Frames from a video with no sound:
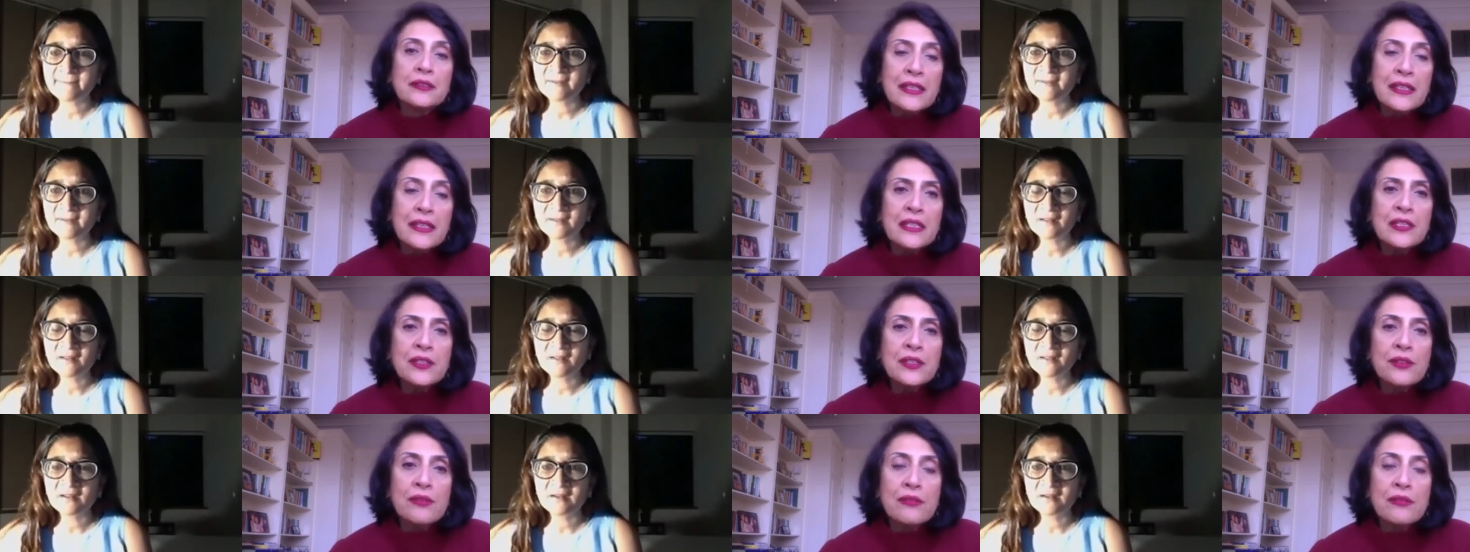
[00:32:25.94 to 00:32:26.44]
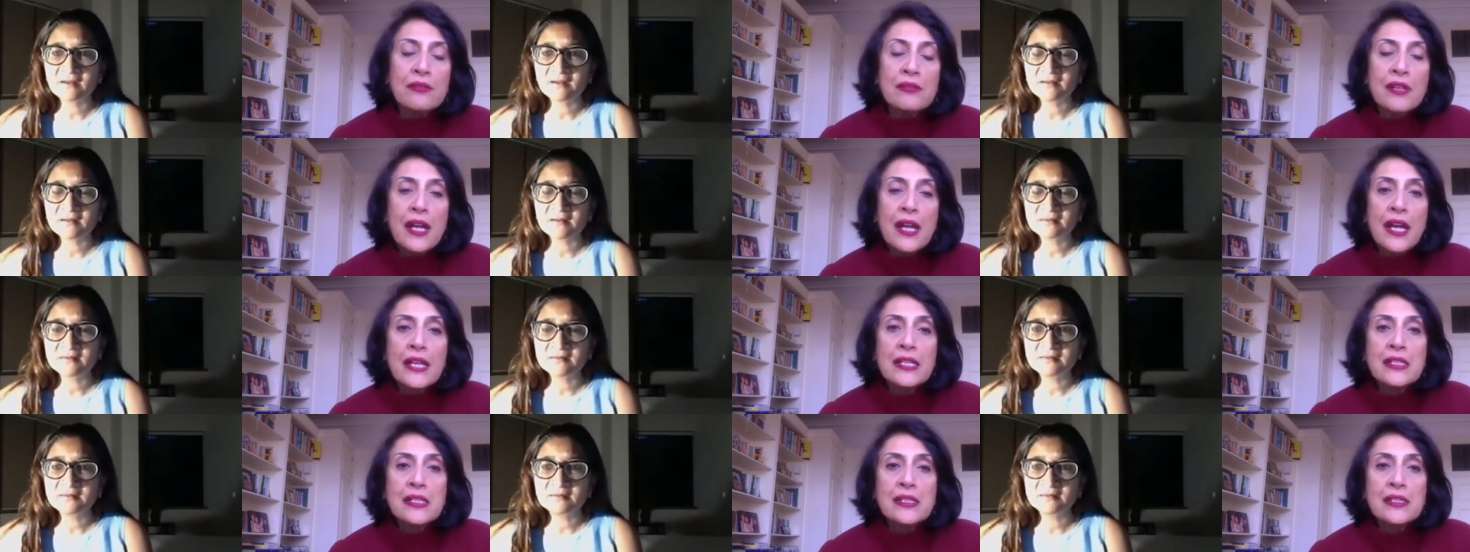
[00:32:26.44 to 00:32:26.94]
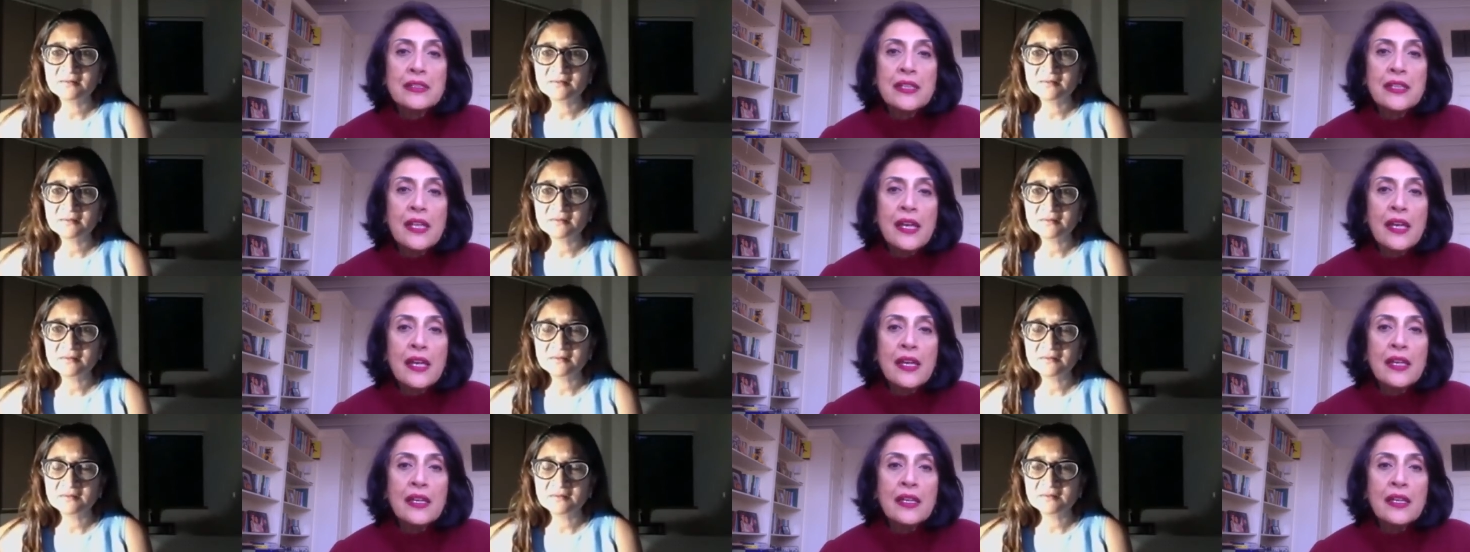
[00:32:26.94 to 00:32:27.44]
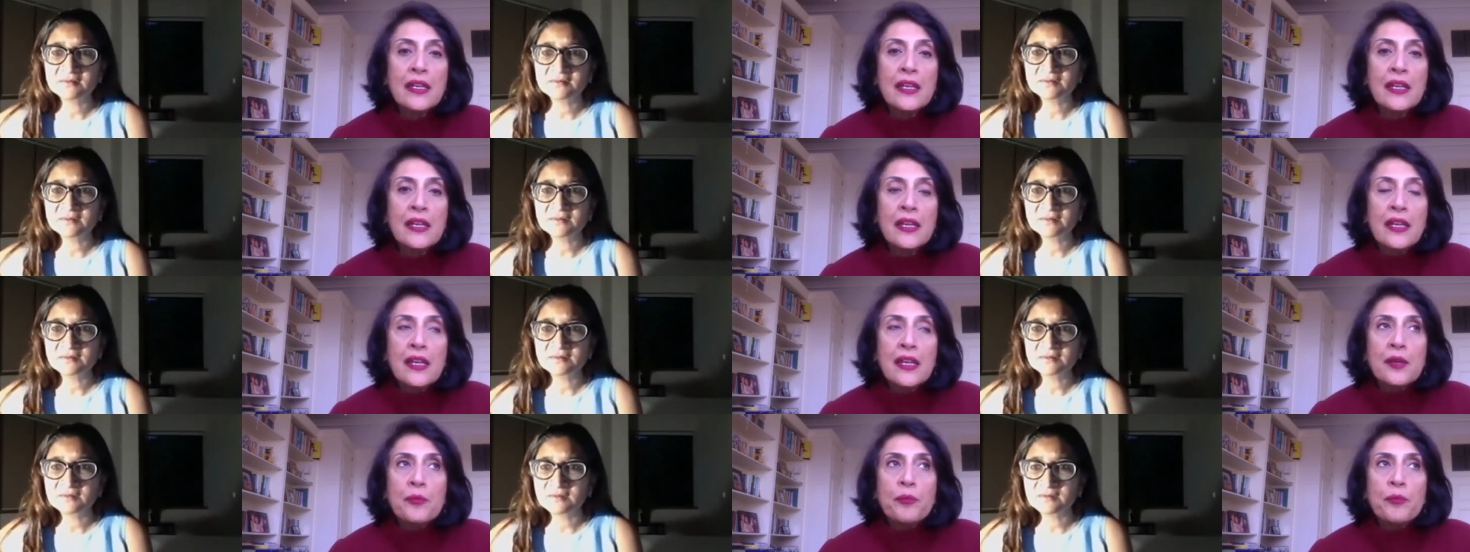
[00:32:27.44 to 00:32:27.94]
Speaker 1: I think you're right there.
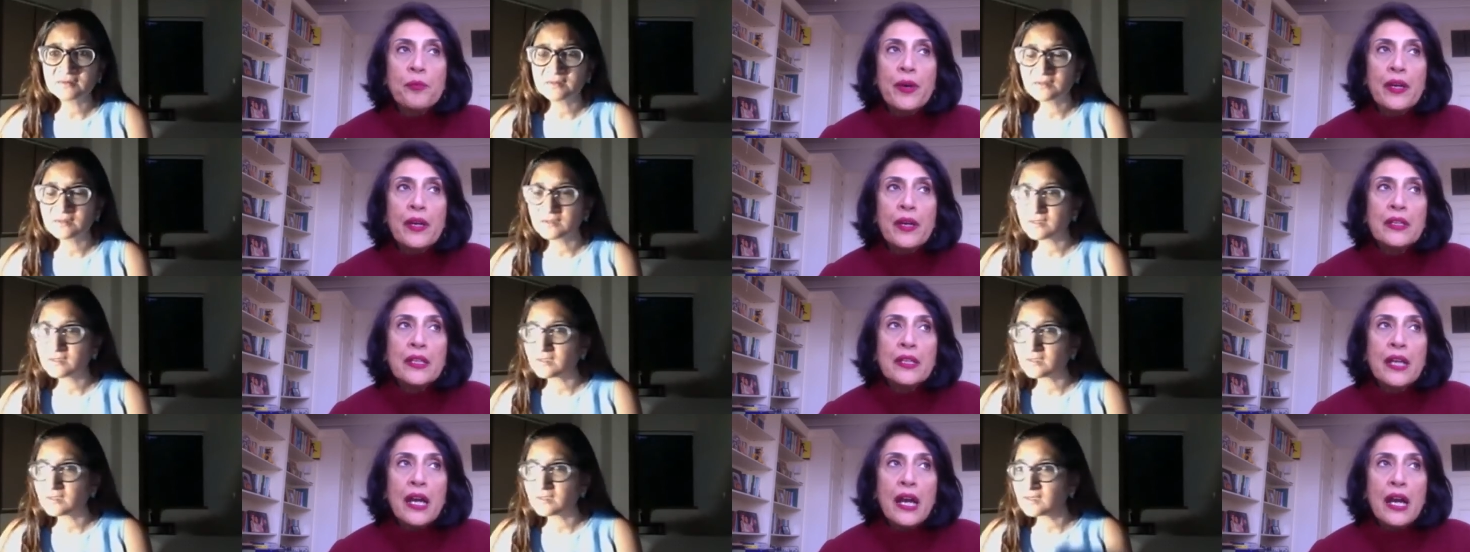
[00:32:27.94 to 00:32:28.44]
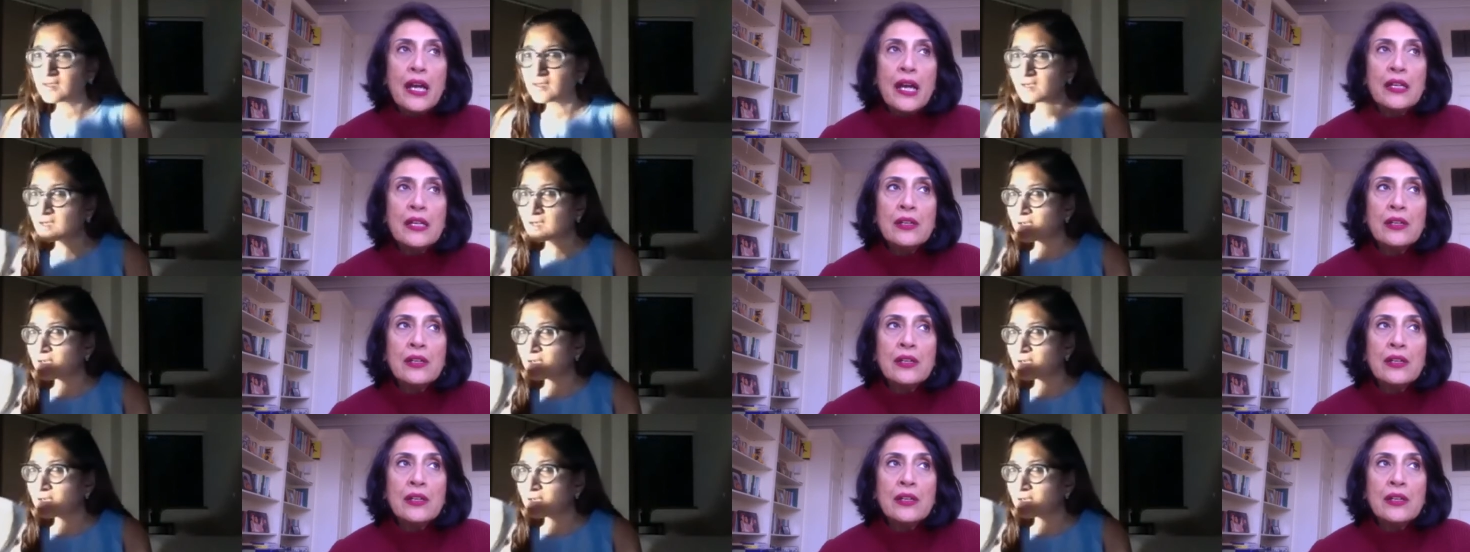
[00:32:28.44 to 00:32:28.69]
But I